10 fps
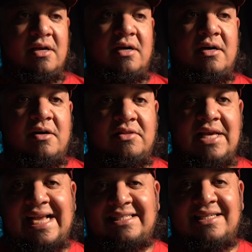The
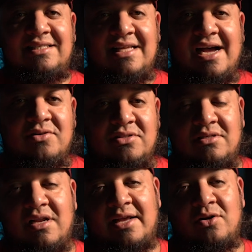
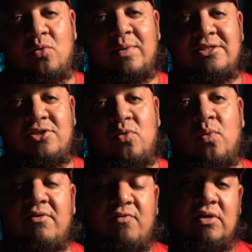A6000 I know went to
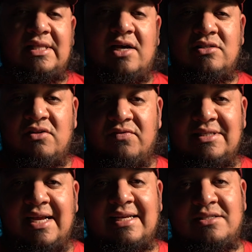1/4000th of a
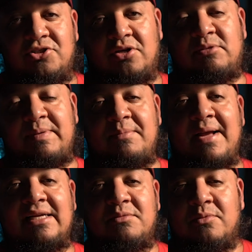second shutter speed
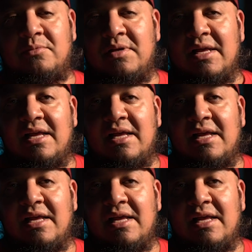maximum,